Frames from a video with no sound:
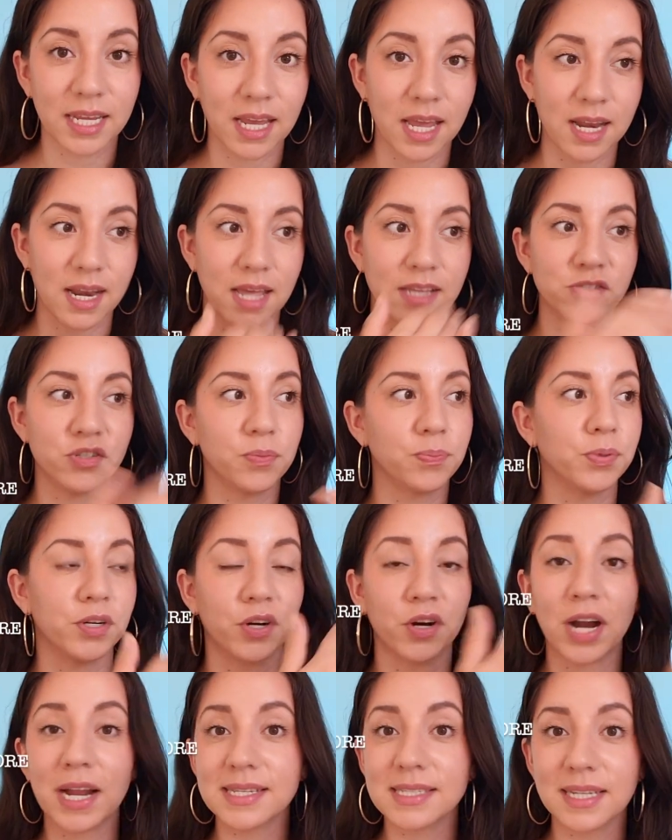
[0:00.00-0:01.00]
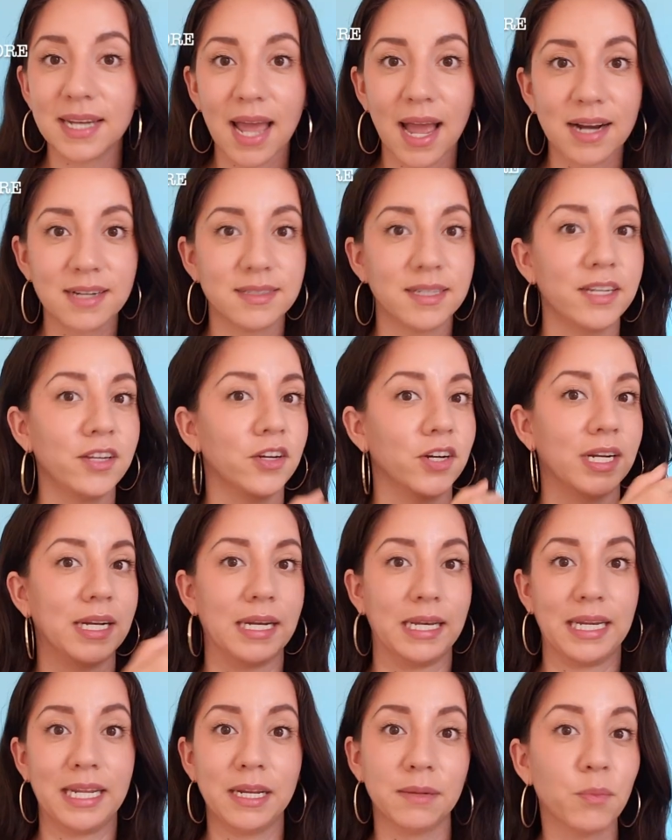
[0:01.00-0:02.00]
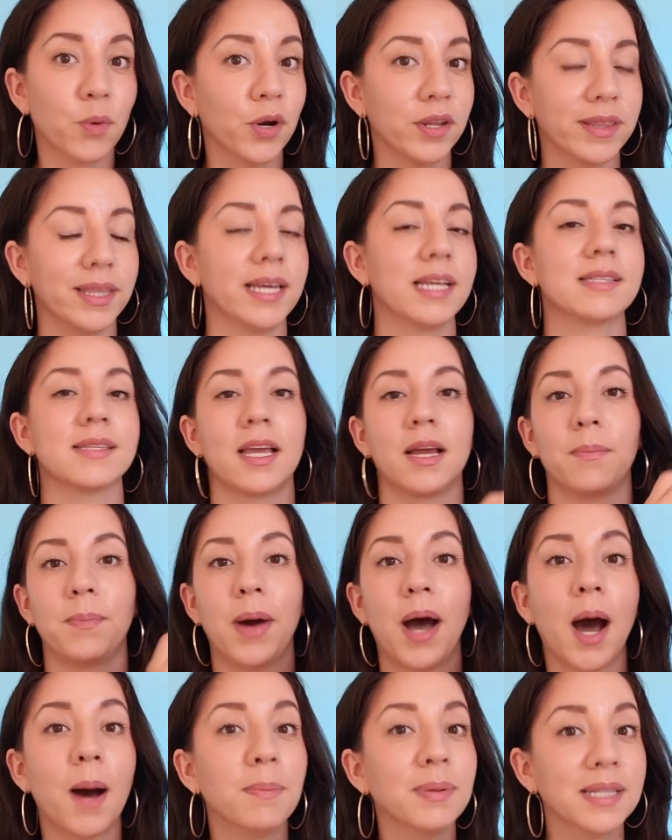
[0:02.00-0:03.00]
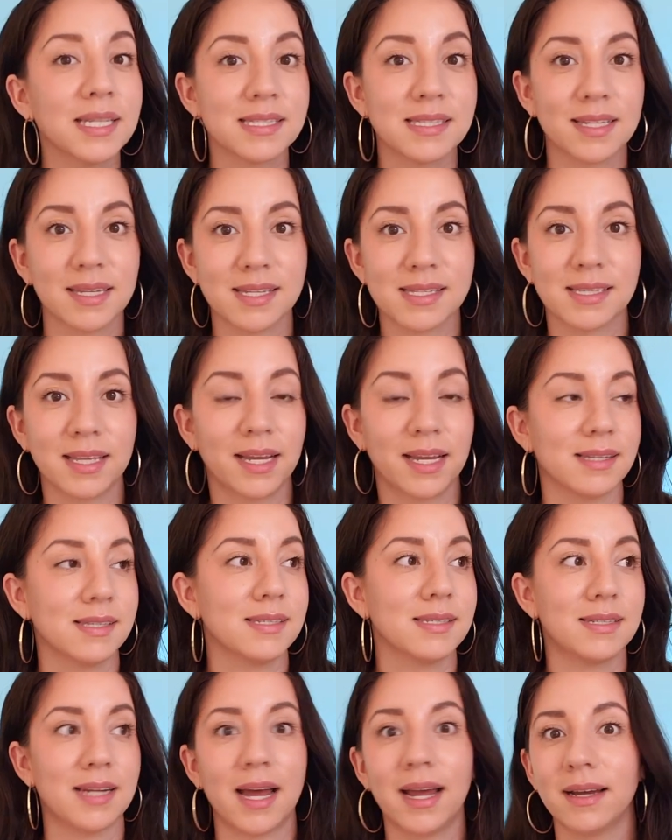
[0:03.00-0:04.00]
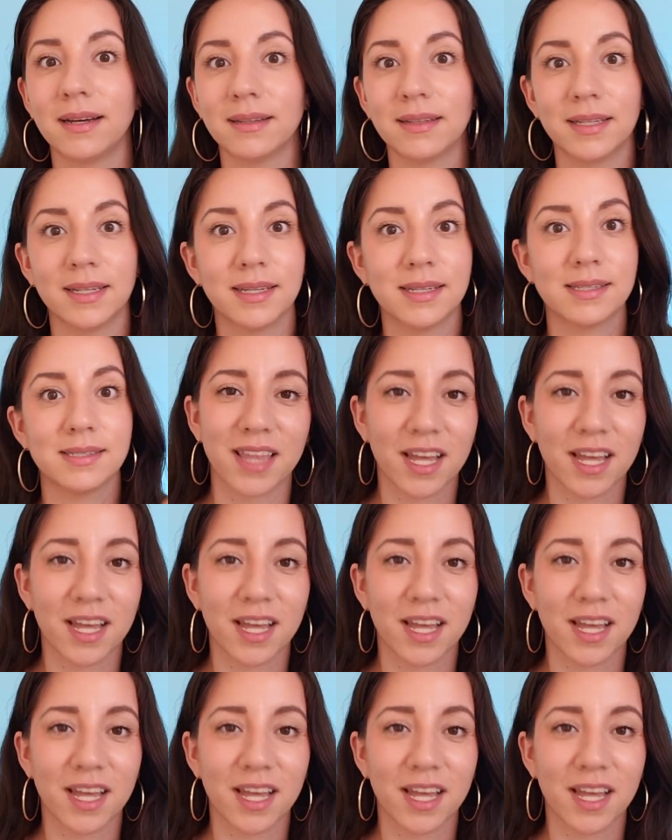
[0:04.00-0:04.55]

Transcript: And as you progress in acting, you're gonna need more things like a publicist, stylist.